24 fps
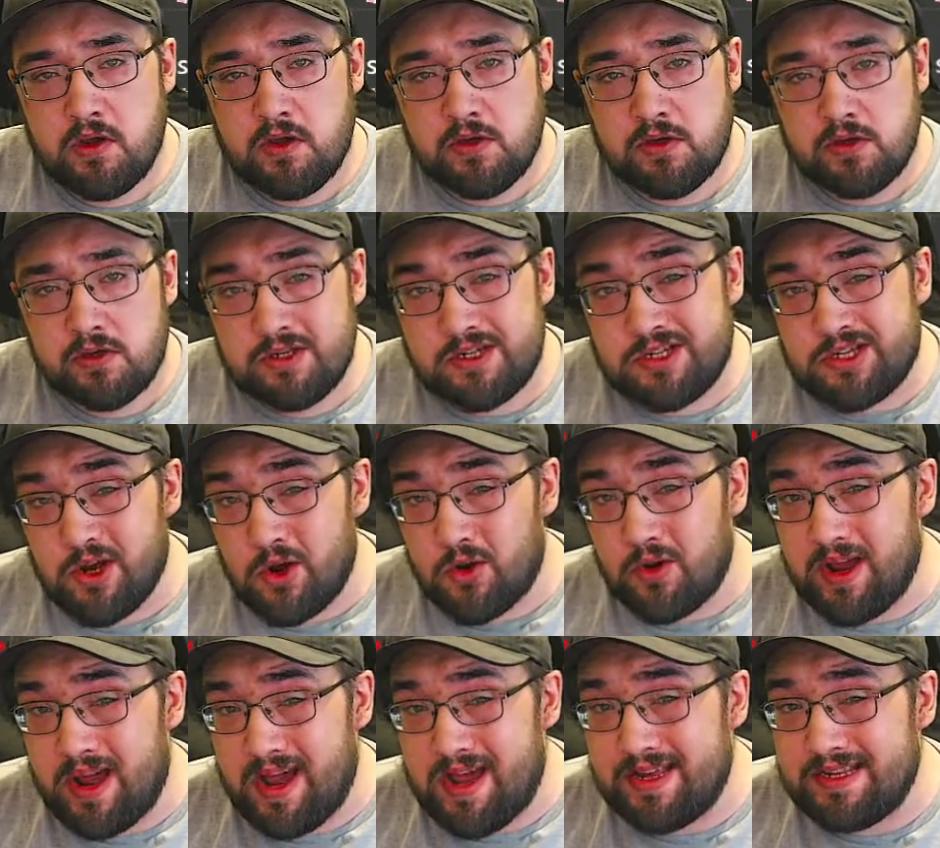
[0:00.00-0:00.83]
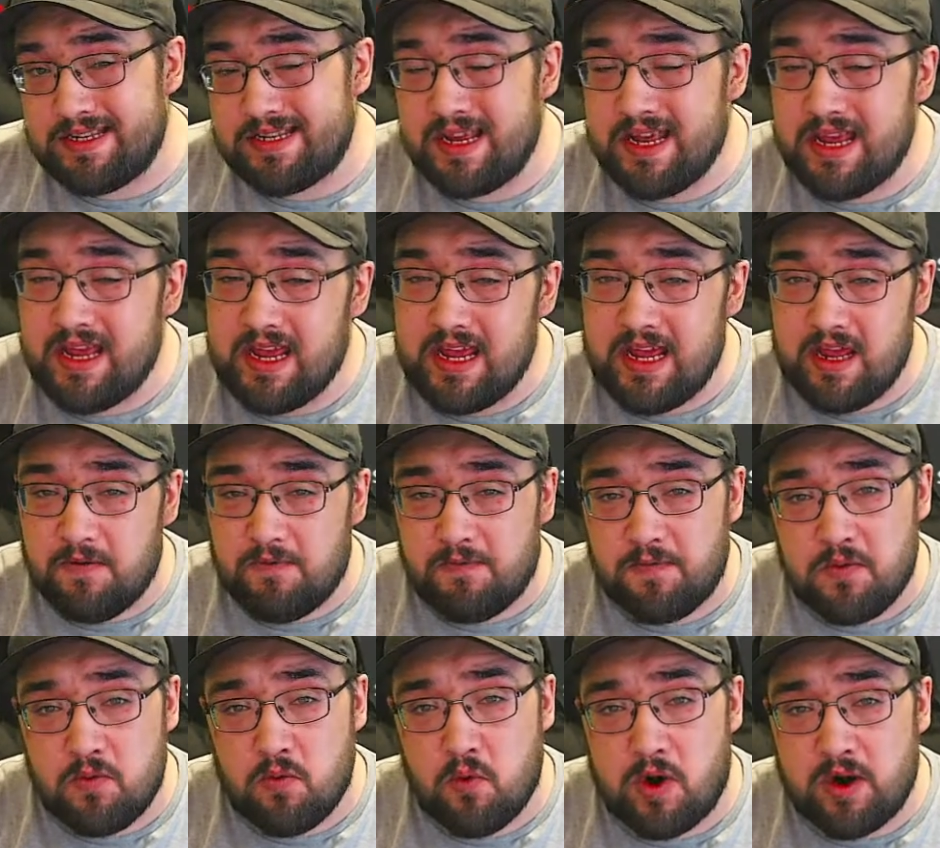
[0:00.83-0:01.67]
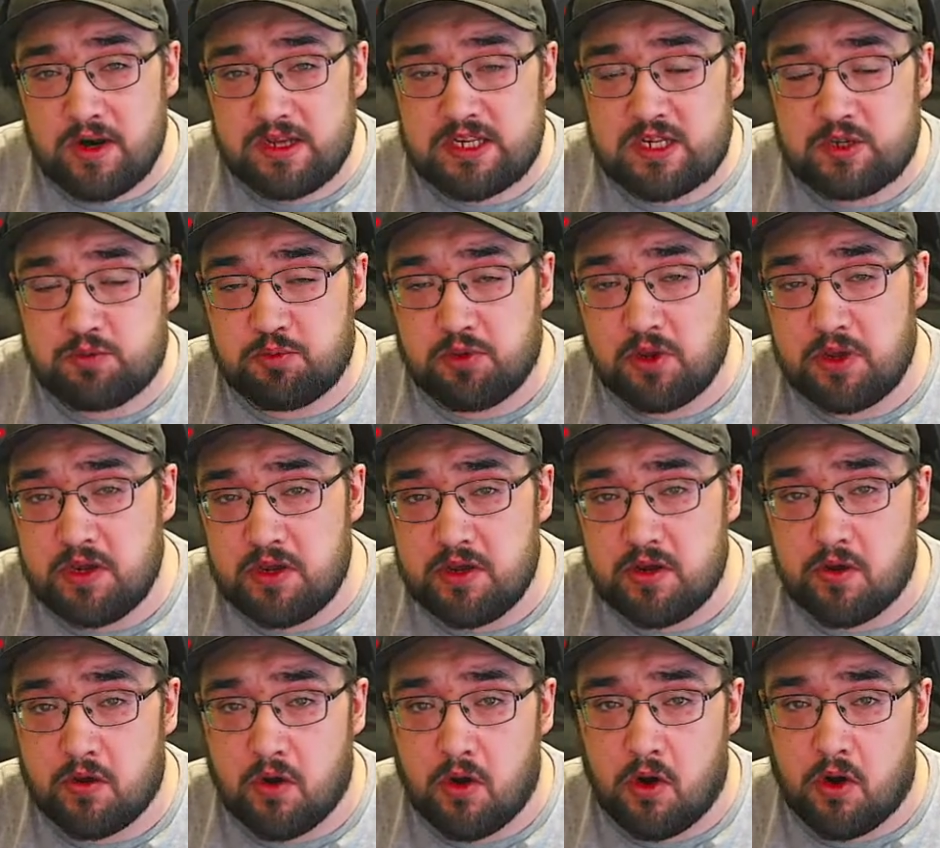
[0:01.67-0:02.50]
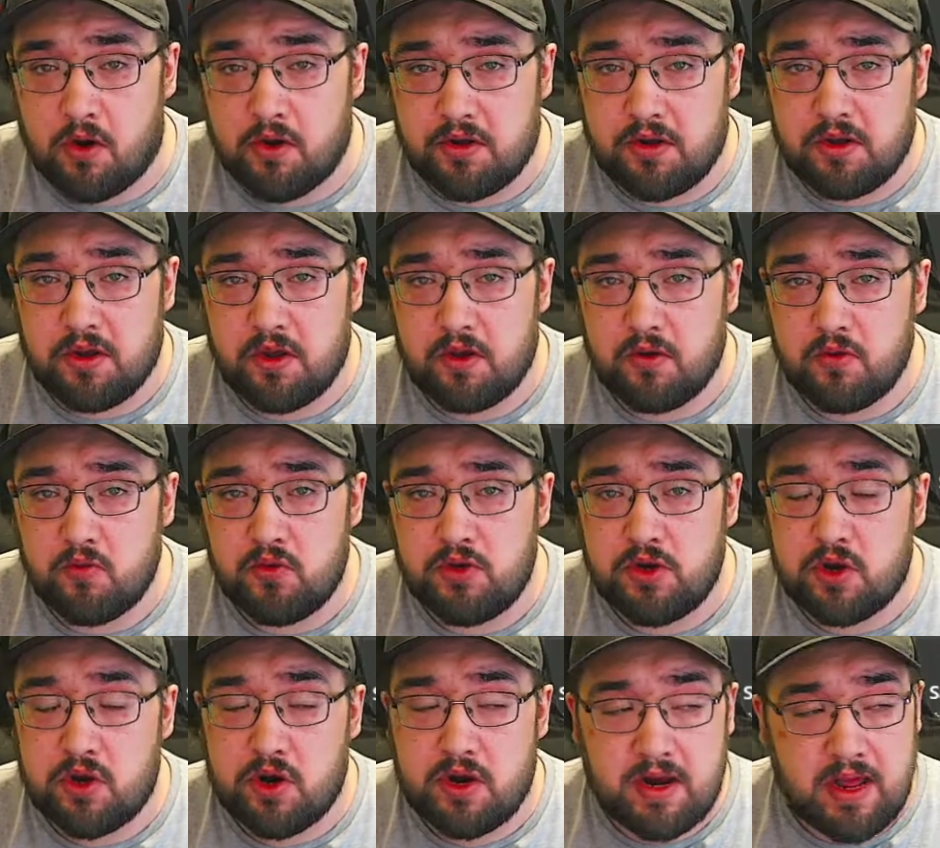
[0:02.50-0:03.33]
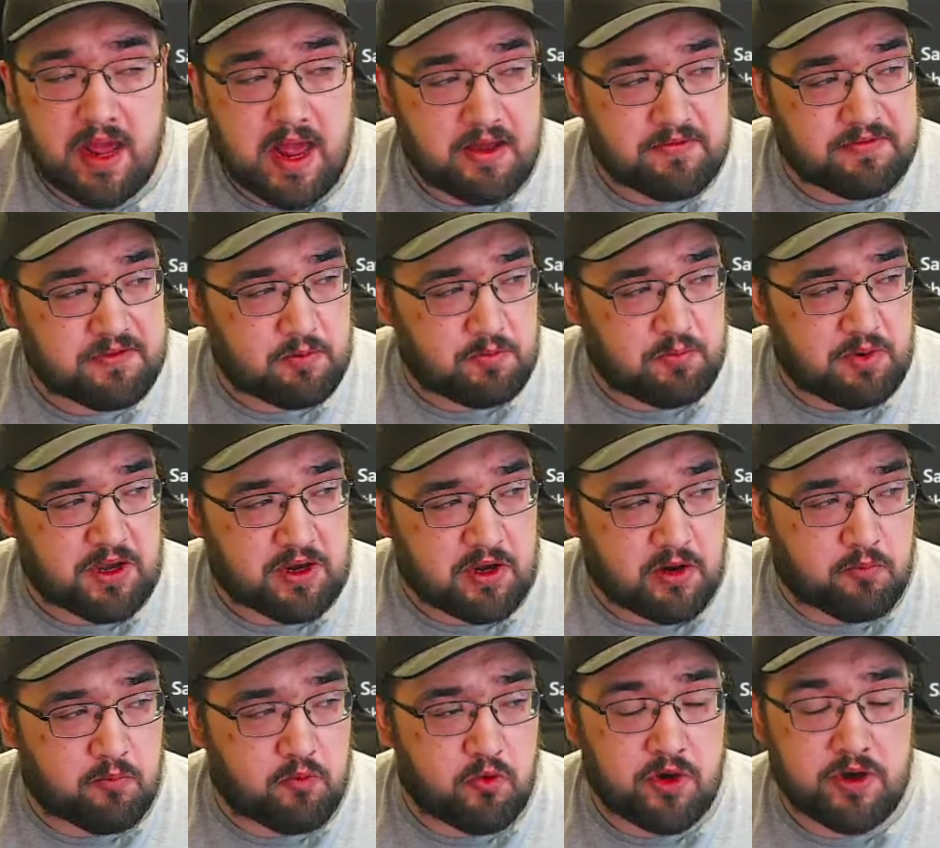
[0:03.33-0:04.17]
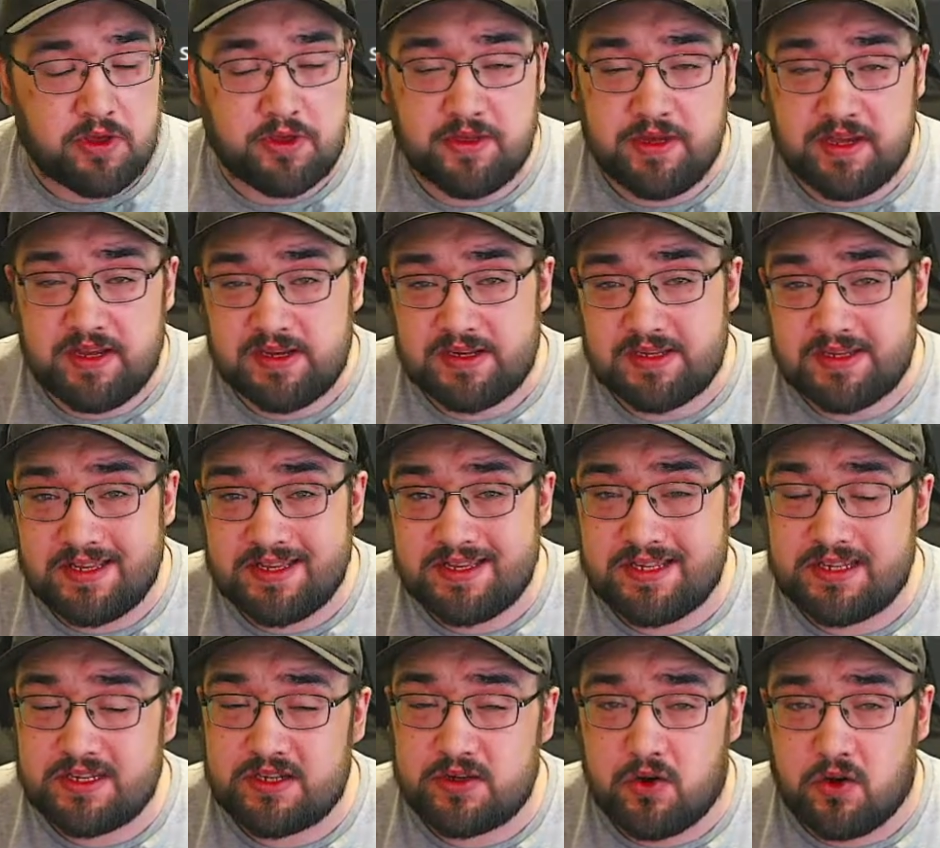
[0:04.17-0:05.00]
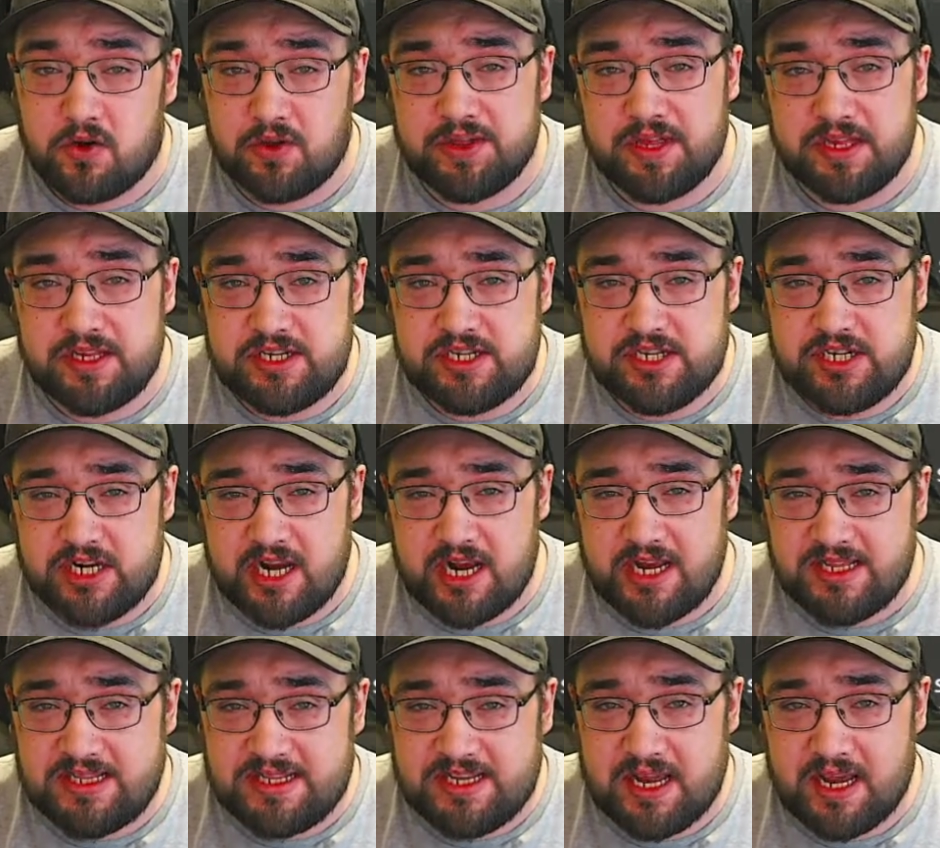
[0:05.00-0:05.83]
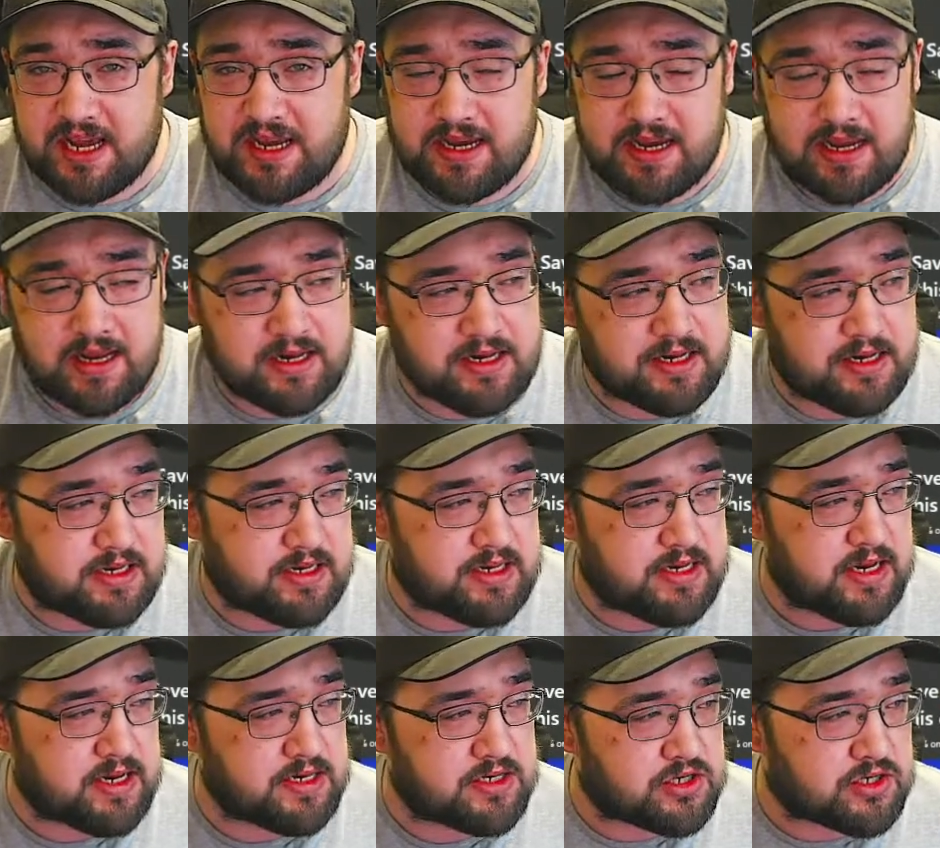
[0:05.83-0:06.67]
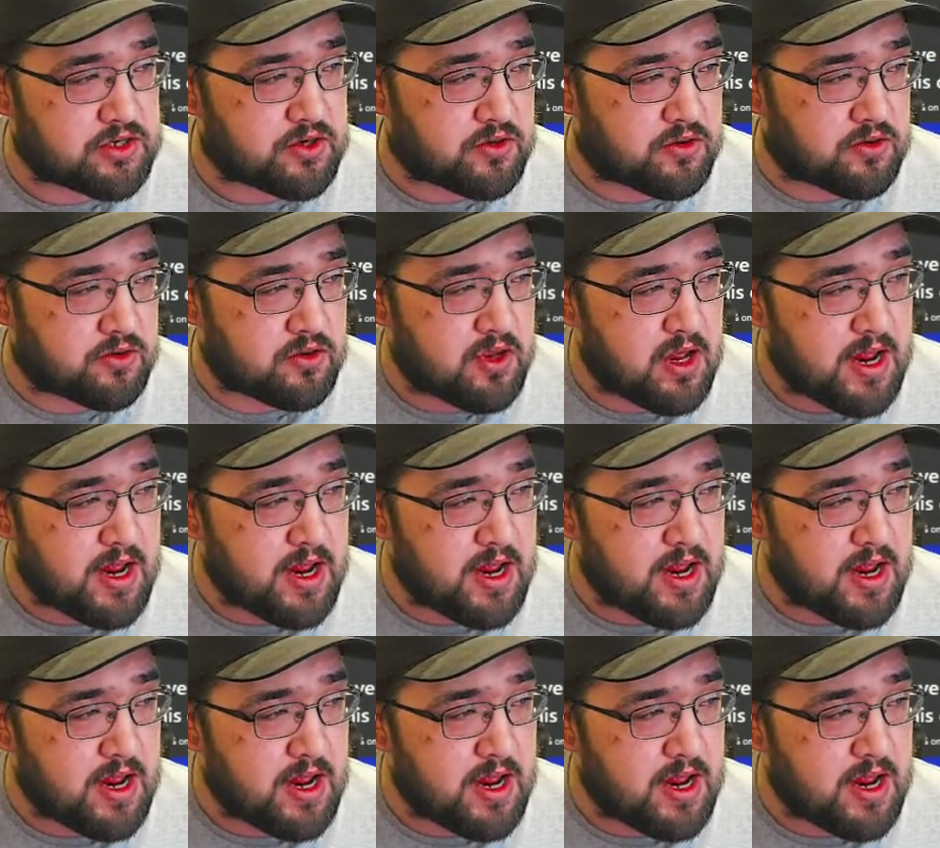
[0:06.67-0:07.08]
So guys, if you want to split your audio, you're going to have to pick up one of these. This is called the JTech Digital